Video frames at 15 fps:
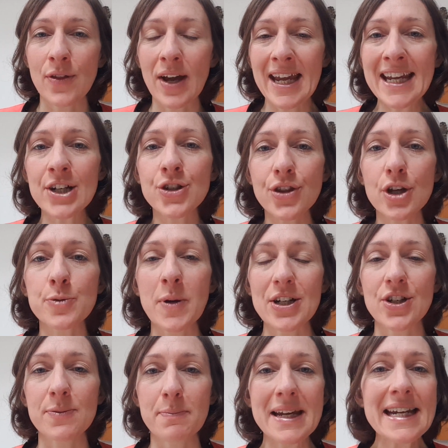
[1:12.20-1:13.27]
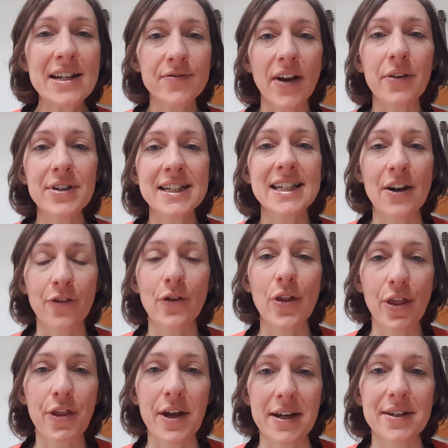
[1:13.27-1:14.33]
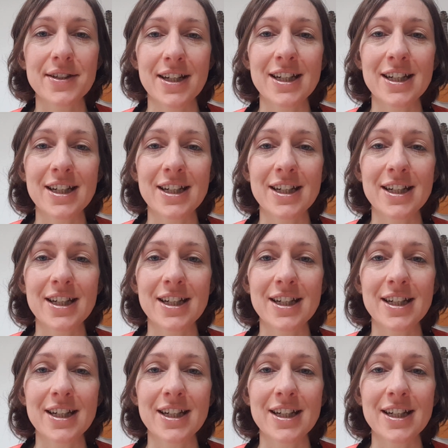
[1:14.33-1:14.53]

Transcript: each of those pictures mean very different things